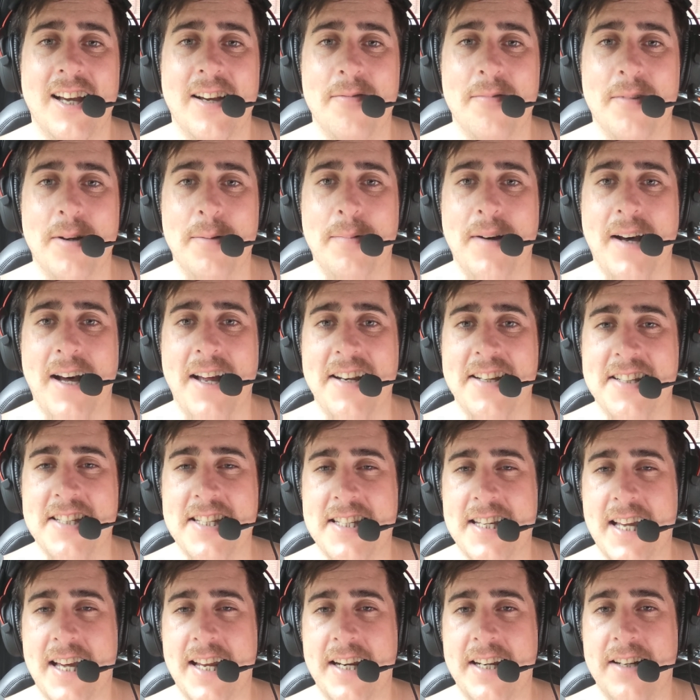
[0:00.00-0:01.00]
My partner
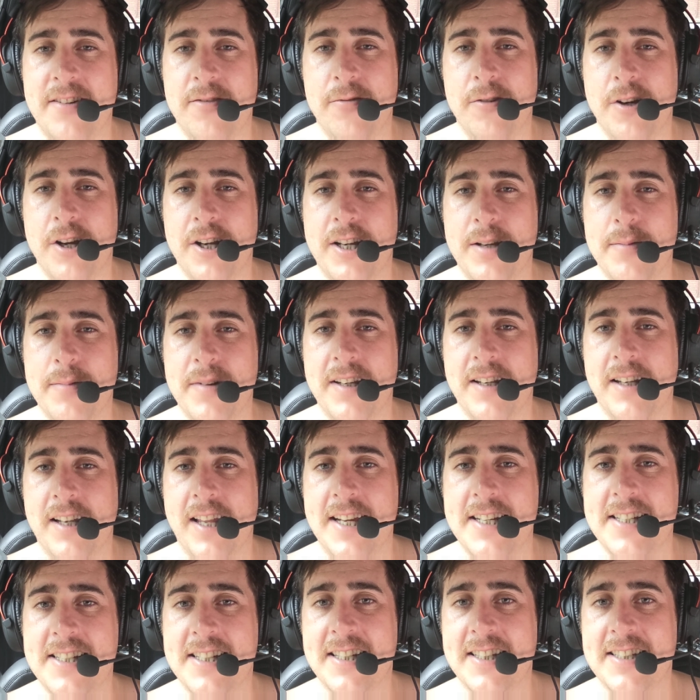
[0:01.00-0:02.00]
started work a bit
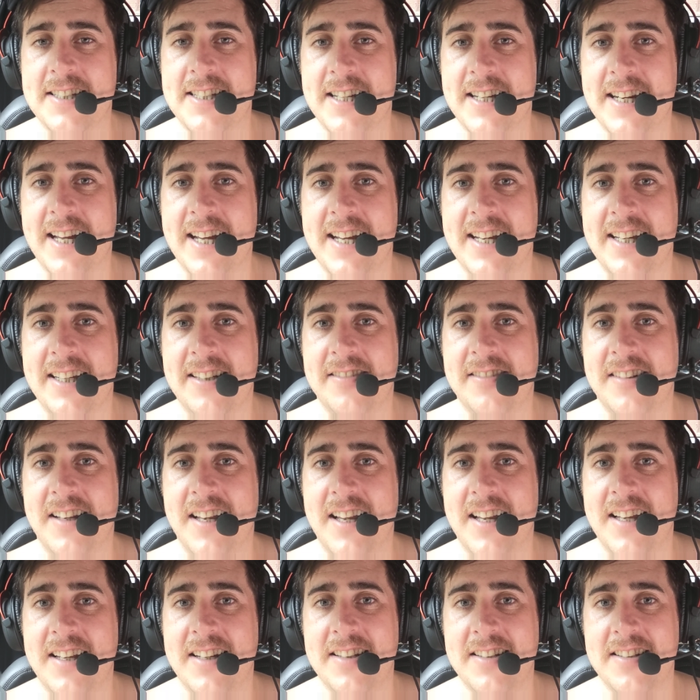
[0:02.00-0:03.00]
later today,
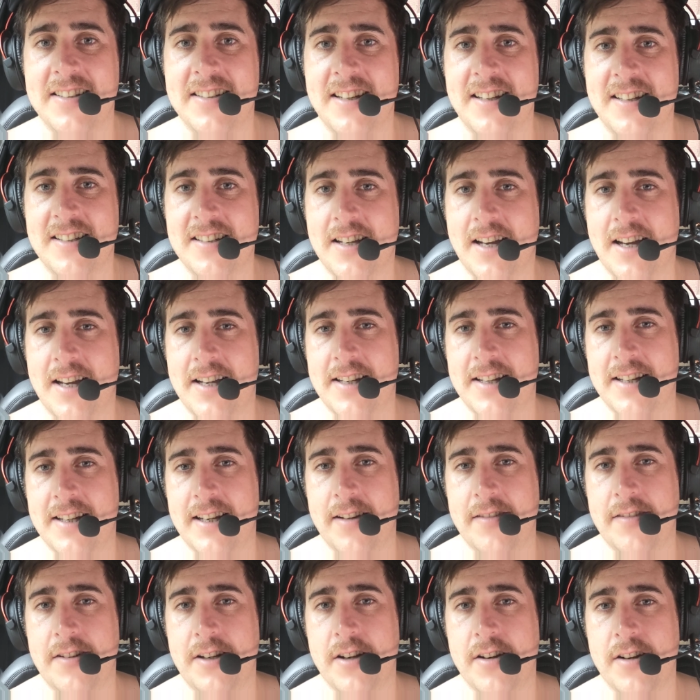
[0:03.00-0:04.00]
and I ended
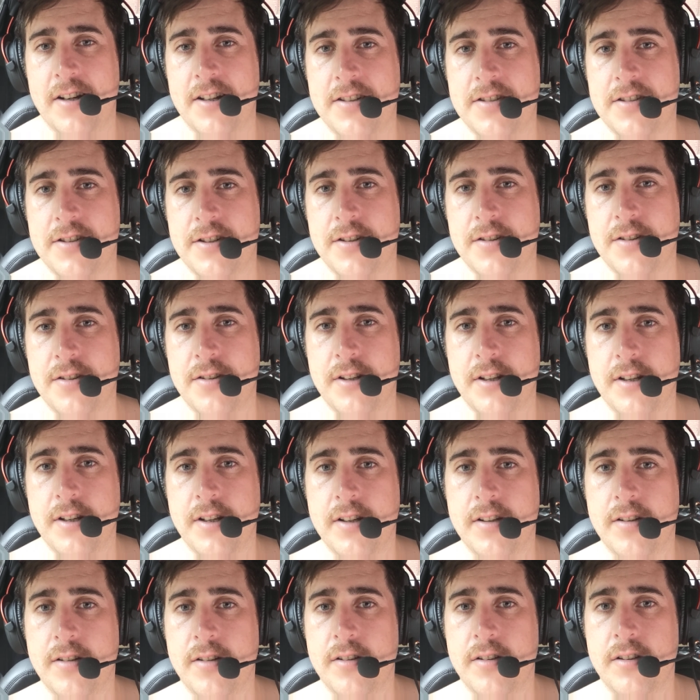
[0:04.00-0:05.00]
up going to
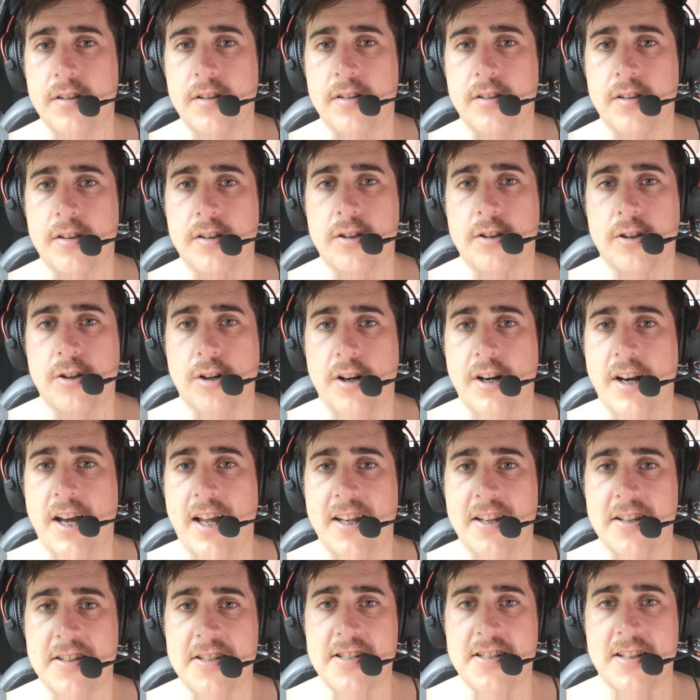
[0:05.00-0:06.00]
the
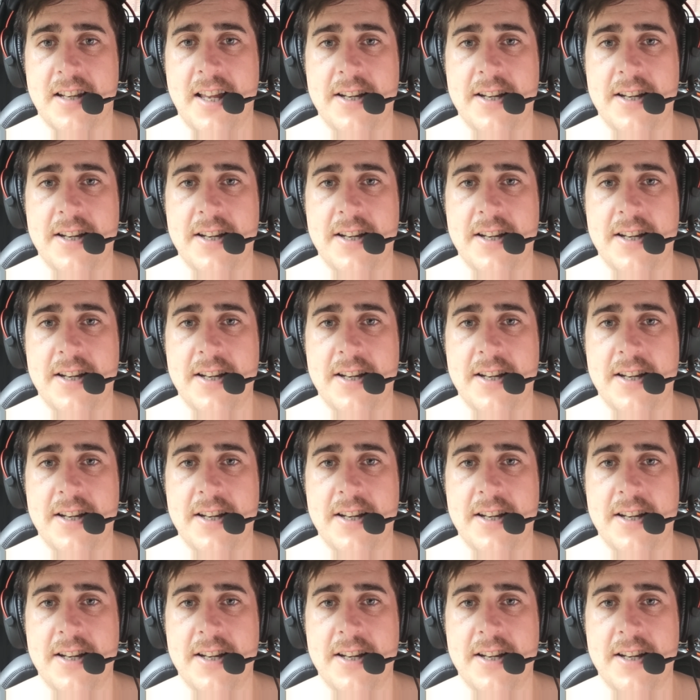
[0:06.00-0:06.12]
Cronulla